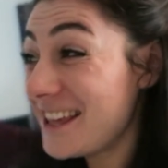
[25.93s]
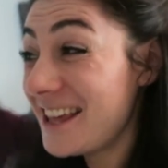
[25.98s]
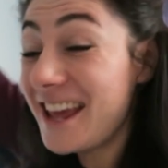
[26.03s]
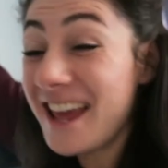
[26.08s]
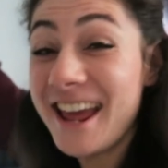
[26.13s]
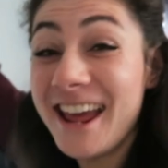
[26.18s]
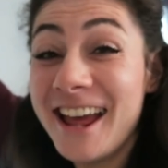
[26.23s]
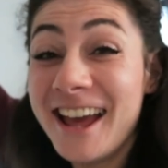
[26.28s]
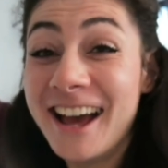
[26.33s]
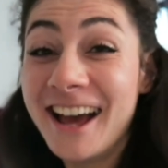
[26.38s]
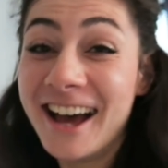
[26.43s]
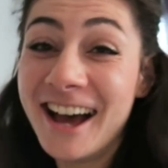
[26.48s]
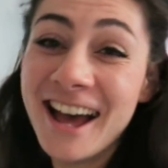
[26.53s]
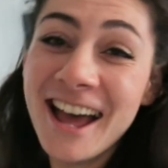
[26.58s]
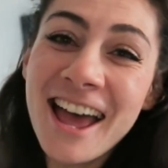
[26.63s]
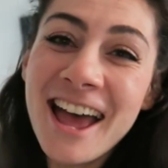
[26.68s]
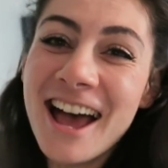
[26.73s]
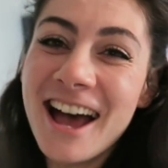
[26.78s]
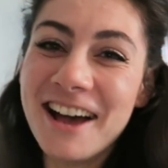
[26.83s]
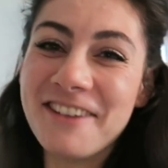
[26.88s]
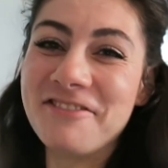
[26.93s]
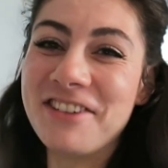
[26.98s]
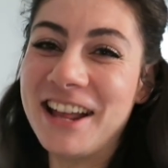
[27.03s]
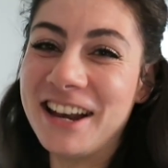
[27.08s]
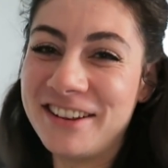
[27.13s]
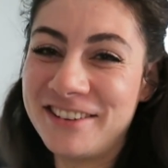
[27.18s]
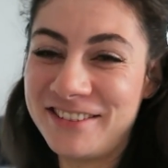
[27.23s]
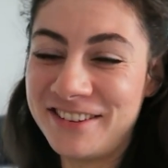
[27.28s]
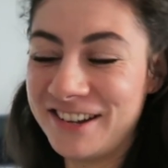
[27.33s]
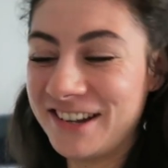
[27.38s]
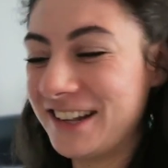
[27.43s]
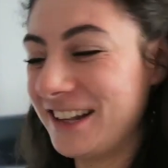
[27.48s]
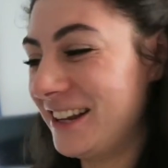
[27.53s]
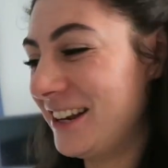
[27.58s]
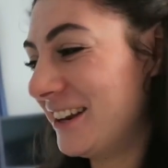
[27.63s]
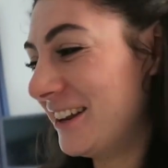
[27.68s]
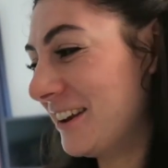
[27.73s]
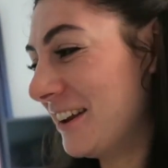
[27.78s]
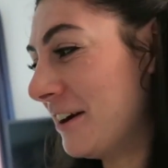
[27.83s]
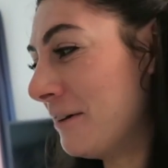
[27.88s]
yeah, I managed to
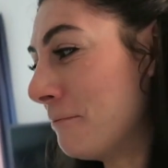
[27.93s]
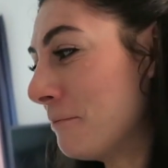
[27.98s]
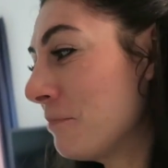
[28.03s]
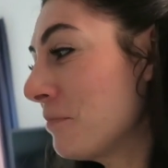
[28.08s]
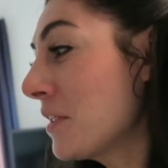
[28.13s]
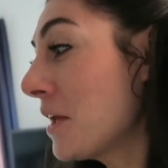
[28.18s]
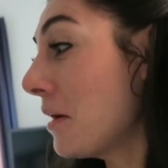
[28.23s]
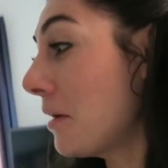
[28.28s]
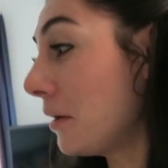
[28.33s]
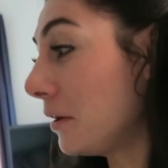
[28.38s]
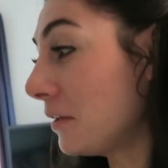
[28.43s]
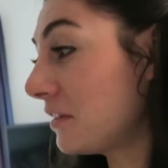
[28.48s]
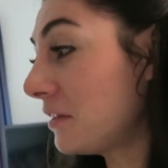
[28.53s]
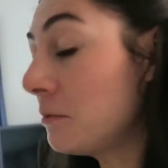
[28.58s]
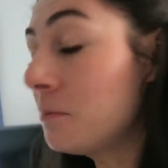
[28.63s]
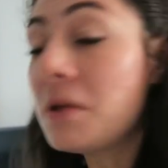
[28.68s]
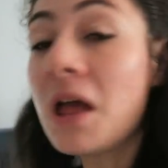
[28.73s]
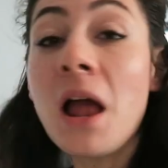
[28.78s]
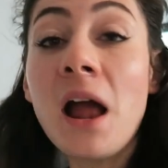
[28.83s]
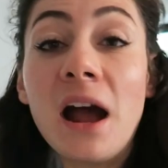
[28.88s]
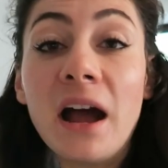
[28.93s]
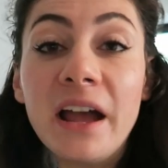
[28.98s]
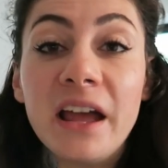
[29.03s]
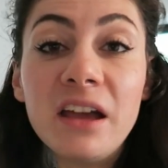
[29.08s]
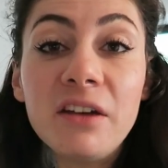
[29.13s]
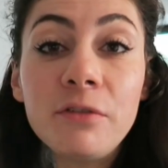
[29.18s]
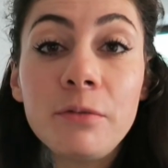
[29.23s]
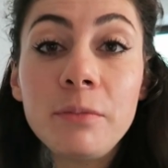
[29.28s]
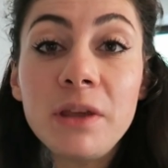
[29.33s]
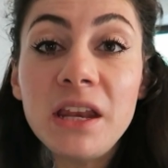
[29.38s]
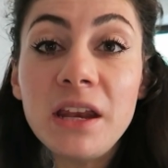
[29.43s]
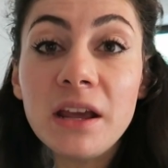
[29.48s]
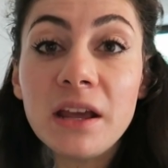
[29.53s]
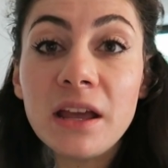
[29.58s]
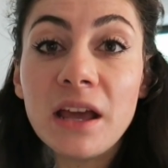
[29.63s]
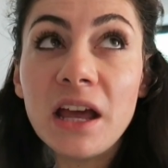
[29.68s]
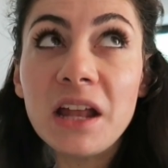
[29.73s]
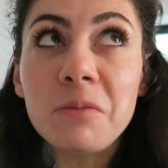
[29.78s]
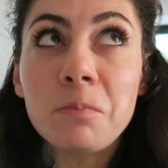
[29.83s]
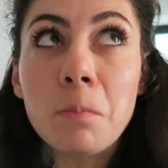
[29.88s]
clean it up. Awesome. I have a
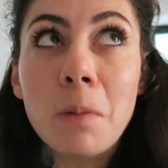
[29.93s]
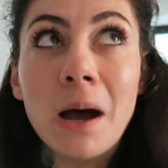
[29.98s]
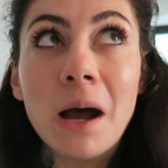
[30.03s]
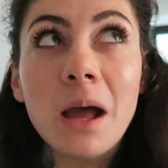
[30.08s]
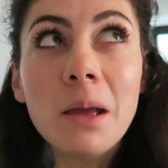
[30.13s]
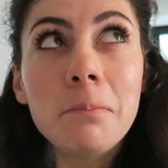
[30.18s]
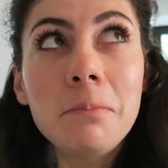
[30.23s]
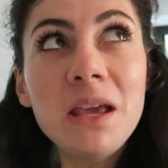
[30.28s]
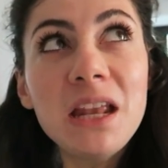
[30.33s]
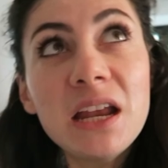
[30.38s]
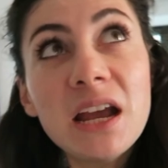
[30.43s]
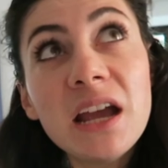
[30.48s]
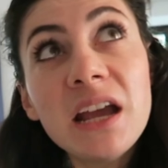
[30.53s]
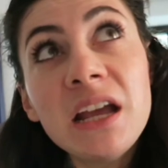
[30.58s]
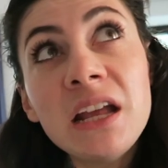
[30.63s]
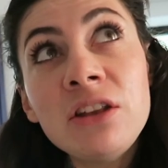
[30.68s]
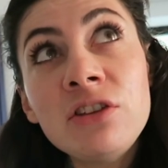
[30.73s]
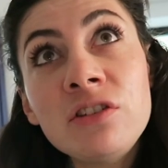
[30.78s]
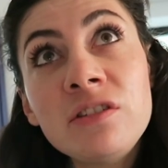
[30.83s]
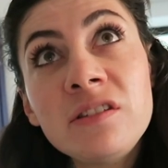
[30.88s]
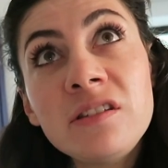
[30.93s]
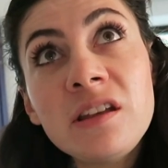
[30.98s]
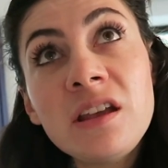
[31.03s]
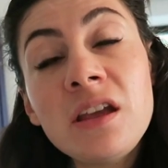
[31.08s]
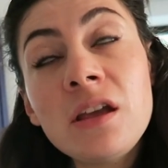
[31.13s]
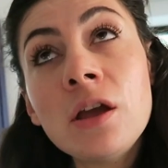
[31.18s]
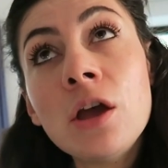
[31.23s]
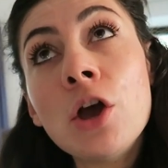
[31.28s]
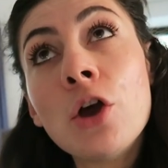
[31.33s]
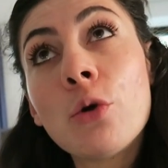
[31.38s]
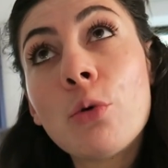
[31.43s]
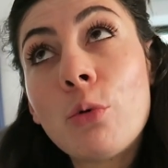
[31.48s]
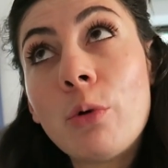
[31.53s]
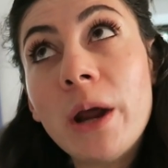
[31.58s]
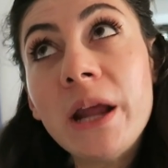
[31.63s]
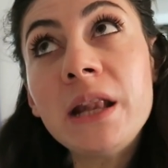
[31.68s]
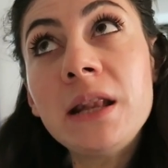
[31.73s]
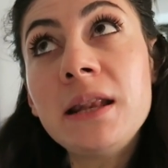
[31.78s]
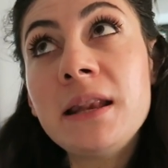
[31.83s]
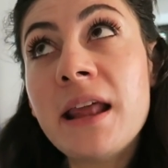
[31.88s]
meeting at my media agency
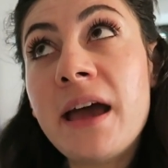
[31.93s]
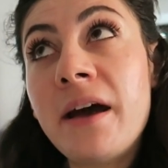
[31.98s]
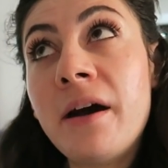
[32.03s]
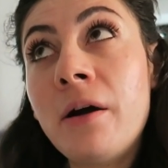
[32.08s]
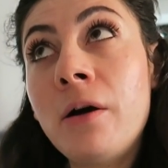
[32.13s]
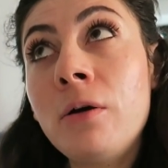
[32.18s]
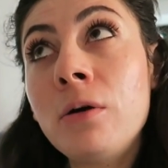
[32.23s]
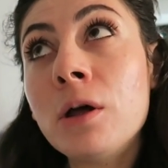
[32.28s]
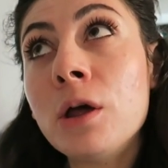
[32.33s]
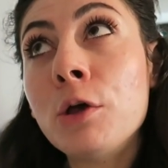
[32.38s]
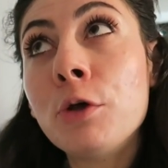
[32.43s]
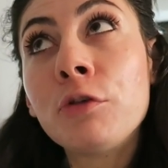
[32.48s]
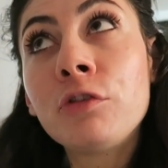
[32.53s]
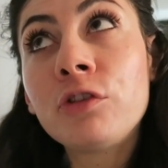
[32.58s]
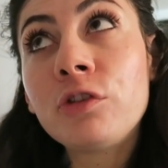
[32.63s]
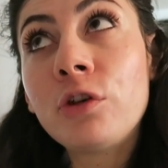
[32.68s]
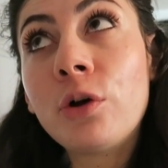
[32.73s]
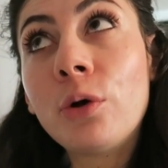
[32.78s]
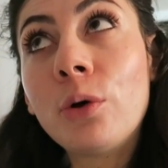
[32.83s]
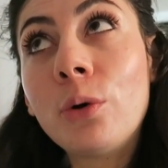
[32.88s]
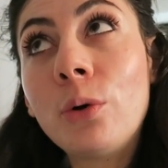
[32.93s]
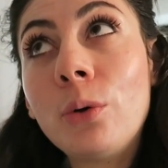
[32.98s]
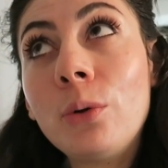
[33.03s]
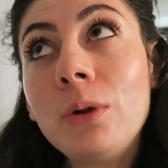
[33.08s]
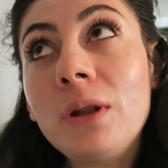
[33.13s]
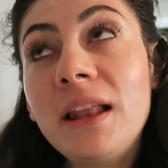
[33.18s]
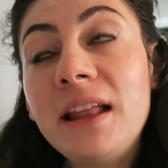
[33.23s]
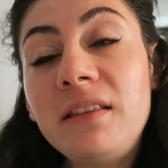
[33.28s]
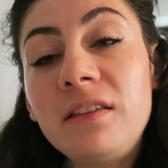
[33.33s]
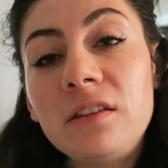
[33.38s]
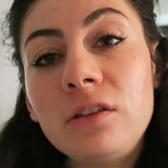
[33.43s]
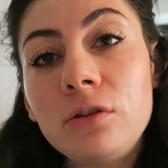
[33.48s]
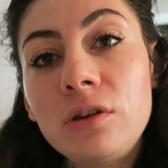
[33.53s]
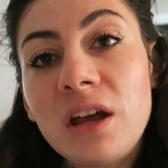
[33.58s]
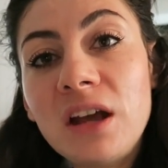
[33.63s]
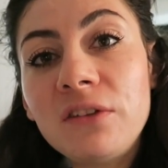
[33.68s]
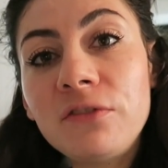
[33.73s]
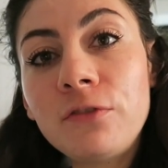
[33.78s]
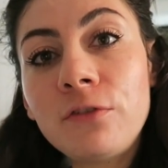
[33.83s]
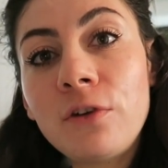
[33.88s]
right now. So let's do
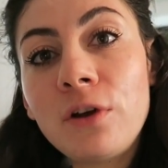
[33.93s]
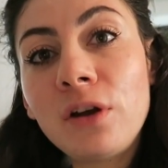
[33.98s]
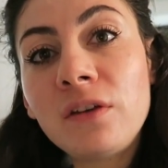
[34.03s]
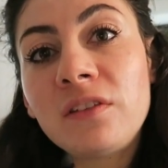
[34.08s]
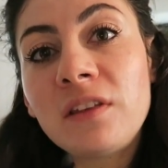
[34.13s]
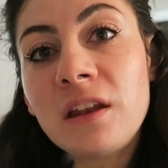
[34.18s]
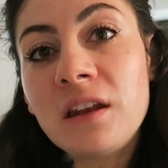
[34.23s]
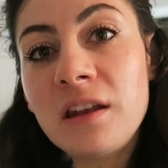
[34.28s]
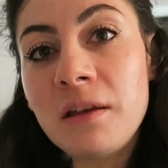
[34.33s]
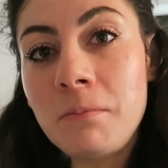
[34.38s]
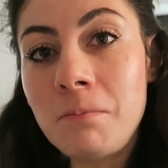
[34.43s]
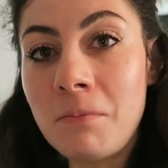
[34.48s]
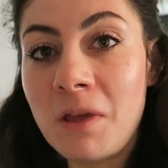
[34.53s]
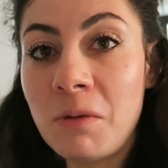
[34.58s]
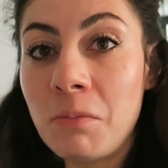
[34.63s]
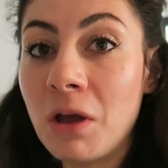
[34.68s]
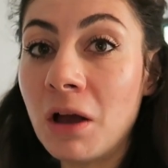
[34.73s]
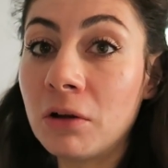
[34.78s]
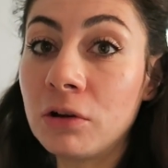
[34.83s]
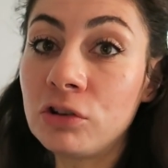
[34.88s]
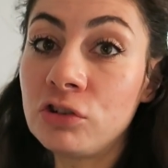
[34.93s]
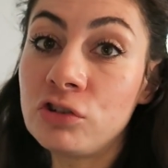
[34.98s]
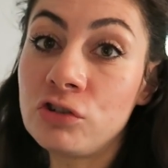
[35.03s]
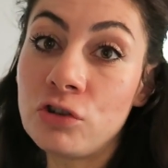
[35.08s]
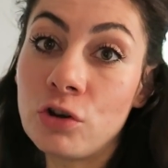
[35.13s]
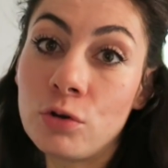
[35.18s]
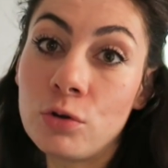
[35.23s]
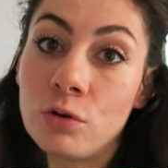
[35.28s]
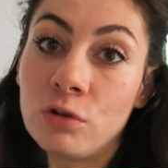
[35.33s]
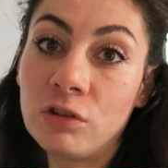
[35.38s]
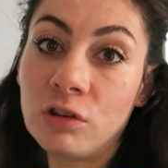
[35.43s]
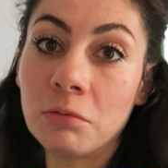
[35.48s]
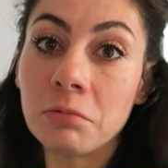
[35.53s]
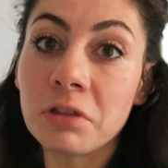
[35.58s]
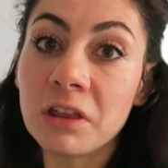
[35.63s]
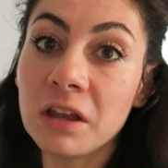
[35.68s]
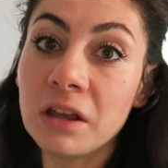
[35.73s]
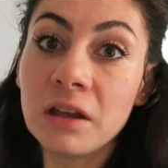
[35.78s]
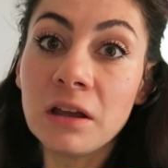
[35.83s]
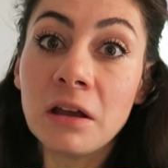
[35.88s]
that first and then maybe I could show you
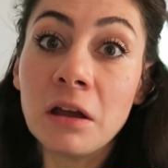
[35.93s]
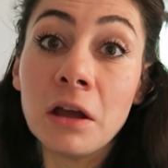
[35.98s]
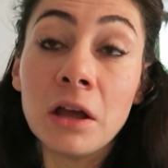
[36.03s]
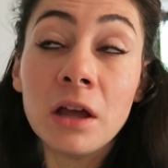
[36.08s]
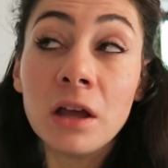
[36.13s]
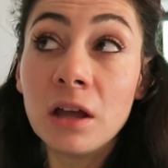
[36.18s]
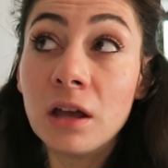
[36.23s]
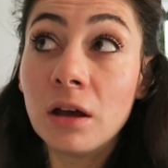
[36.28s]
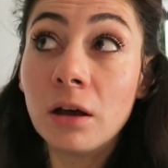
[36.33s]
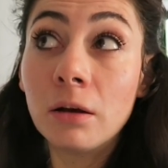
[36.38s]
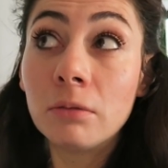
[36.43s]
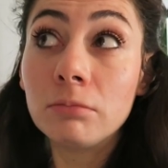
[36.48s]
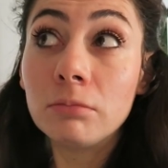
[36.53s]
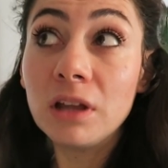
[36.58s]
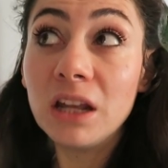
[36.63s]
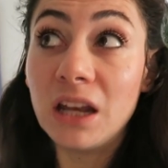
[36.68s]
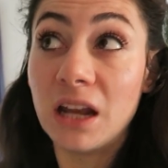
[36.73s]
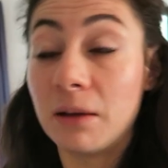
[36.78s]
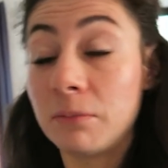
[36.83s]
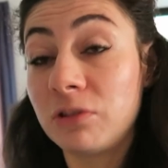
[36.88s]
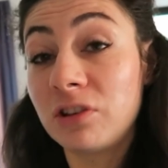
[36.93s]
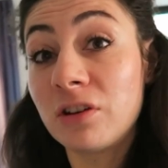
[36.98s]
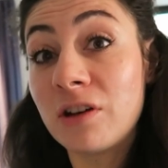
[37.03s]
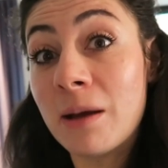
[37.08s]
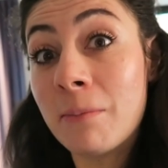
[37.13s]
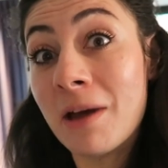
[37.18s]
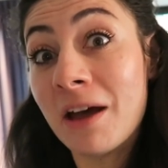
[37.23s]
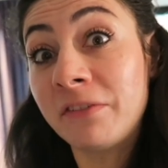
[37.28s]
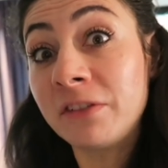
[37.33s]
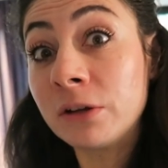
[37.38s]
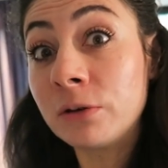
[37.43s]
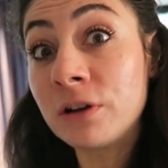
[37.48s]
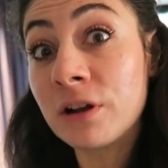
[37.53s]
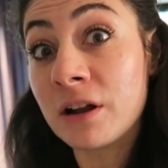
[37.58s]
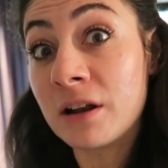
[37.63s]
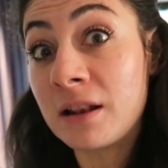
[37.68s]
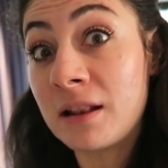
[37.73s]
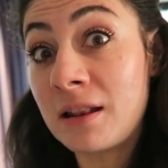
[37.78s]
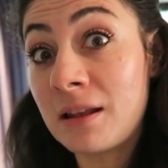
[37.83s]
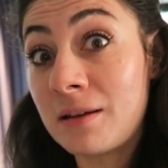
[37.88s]
something um, in Amsterdam after
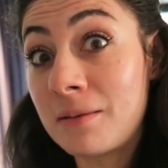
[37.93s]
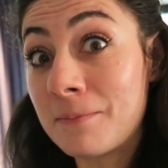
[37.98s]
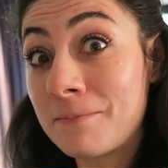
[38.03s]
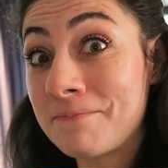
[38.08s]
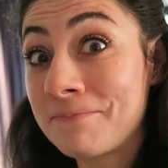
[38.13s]
that.